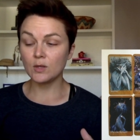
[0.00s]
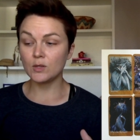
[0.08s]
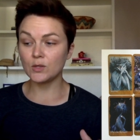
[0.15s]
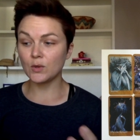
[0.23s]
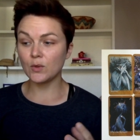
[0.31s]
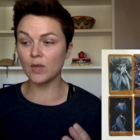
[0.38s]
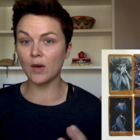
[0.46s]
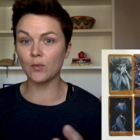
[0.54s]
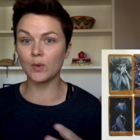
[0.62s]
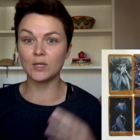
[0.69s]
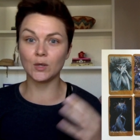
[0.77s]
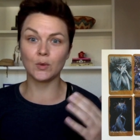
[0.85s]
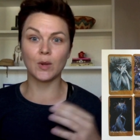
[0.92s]
so that
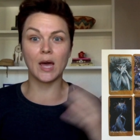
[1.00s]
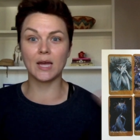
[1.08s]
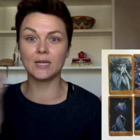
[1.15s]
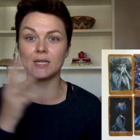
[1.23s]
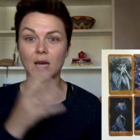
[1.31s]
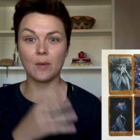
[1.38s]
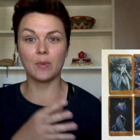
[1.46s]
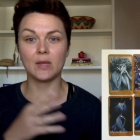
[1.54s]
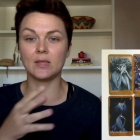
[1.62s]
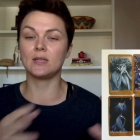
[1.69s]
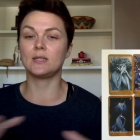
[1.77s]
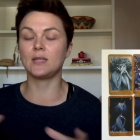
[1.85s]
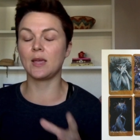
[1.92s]
we don't end up in
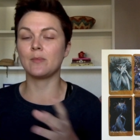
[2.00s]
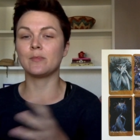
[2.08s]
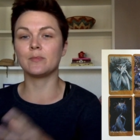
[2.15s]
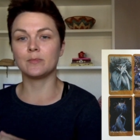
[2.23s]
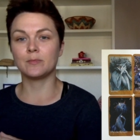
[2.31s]
the same